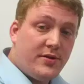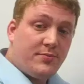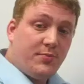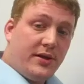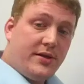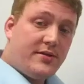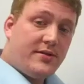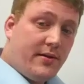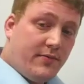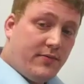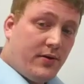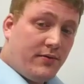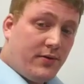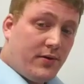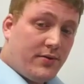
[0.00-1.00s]
his play side
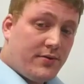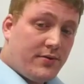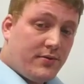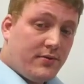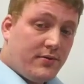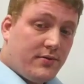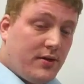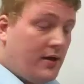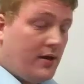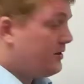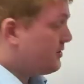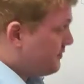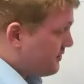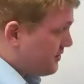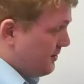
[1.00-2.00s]
foot first?
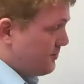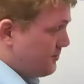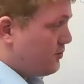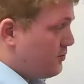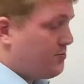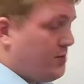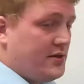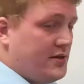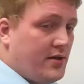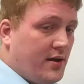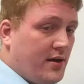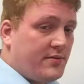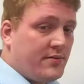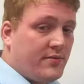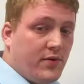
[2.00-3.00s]
Because if he steps with his play
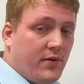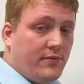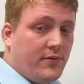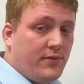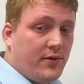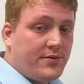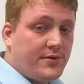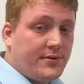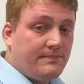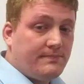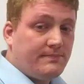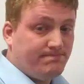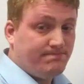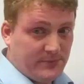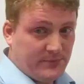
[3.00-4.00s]
side foot first,
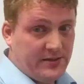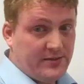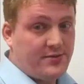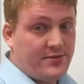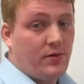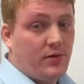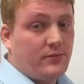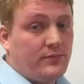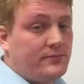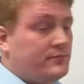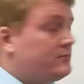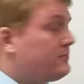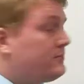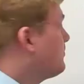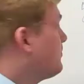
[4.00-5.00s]
it's zone.
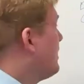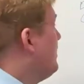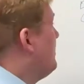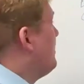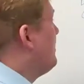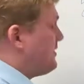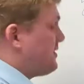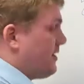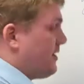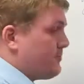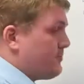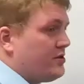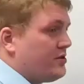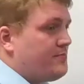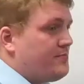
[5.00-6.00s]
If he steps
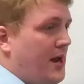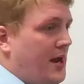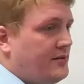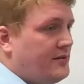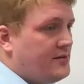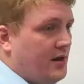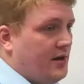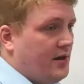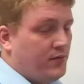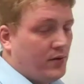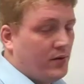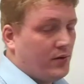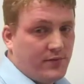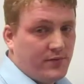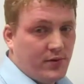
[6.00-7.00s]
with his backside
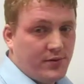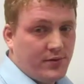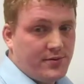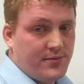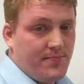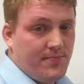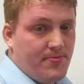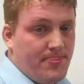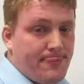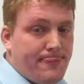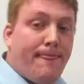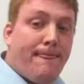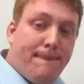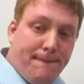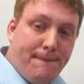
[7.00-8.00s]
foot first,
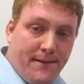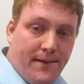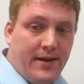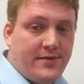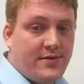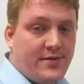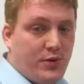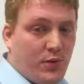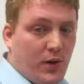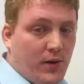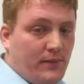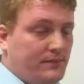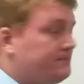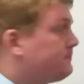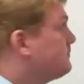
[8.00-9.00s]
that's duo.
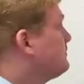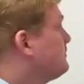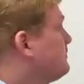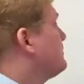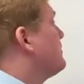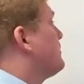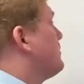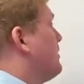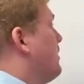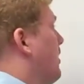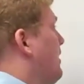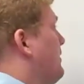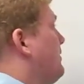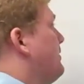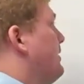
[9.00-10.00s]
All
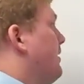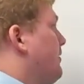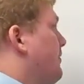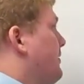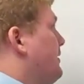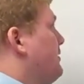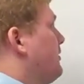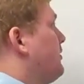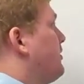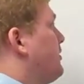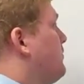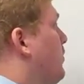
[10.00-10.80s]
right. The other thing to look